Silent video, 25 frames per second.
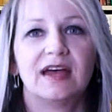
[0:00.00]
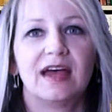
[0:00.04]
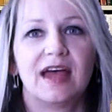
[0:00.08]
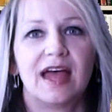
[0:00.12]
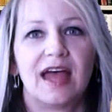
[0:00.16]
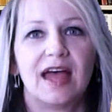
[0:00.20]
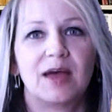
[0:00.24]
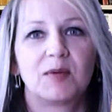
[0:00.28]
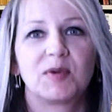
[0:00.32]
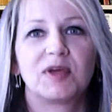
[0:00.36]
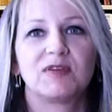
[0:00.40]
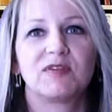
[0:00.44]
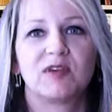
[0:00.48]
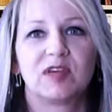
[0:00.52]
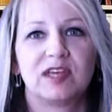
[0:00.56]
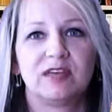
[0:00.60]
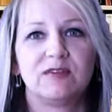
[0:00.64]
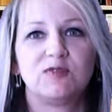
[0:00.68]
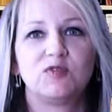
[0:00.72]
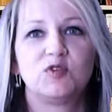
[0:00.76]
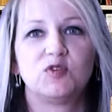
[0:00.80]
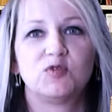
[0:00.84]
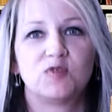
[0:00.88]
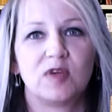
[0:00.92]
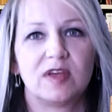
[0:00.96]
However,
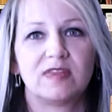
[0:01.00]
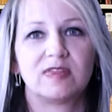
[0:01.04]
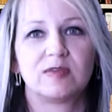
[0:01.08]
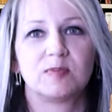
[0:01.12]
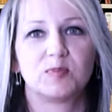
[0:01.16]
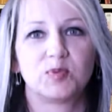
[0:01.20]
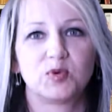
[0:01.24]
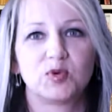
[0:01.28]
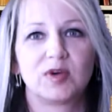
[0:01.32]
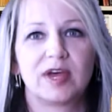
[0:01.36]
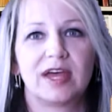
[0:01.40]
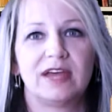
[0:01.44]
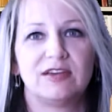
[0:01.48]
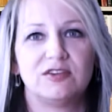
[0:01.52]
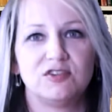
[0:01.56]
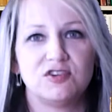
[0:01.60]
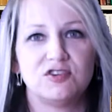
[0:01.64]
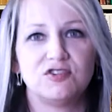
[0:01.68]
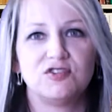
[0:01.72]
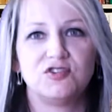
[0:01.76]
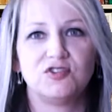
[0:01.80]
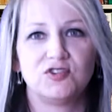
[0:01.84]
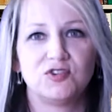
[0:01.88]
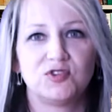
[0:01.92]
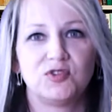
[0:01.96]
if you read the book and you
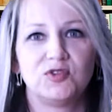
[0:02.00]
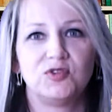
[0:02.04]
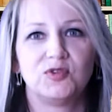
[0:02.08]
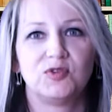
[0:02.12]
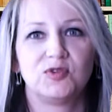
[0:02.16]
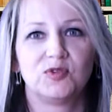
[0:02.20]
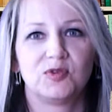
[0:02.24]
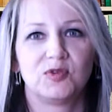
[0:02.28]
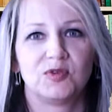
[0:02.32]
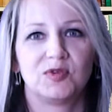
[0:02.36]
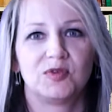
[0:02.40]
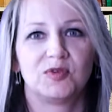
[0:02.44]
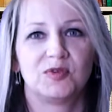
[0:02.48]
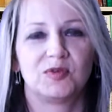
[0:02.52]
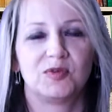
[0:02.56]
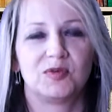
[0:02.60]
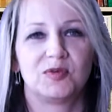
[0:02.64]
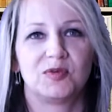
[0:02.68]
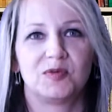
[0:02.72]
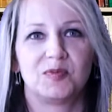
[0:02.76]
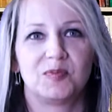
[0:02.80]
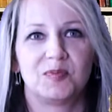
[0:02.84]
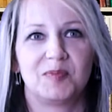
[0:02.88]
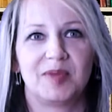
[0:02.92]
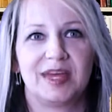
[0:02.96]
knew
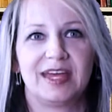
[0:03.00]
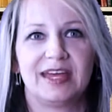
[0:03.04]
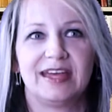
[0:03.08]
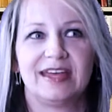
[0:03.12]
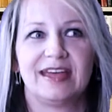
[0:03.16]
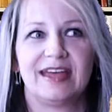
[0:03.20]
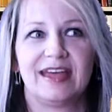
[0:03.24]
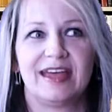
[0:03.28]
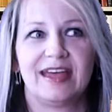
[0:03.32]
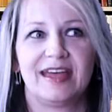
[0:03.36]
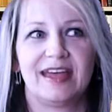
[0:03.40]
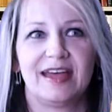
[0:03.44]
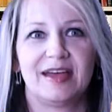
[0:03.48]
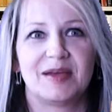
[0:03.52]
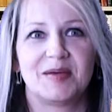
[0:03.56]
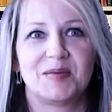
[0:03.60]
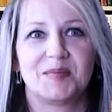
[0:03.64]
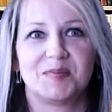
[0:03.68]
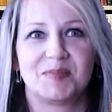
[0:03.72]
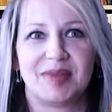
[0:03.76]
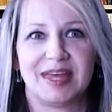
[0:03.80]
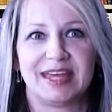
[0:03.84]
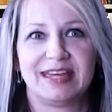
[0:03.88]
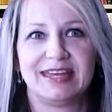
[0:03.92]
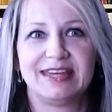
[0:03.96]
me,
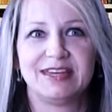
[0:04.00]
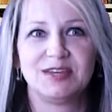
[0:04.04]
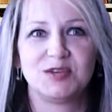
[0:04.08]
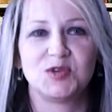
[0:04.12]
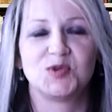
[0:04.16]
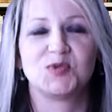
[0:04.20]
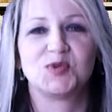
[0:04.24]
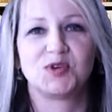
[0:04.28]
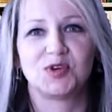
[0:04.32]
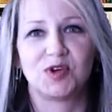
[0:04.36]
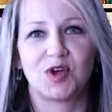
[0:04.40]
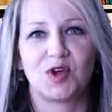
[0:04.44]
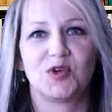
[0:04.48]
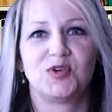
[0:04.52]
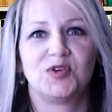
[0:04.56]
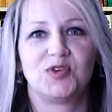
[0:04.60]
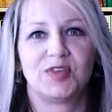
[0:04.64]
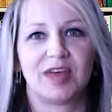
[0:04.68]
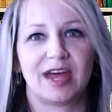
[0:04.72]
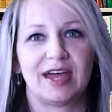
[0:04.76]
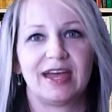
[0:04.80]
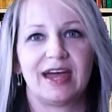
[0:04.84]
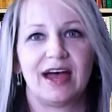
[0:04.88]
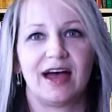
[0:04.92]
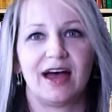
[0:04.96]
you would know who
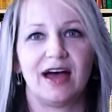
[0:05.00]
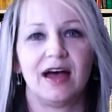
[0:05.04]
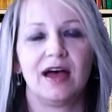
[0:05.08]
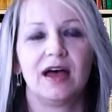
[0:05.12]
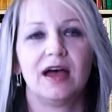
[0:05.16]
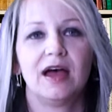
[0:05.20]
they are.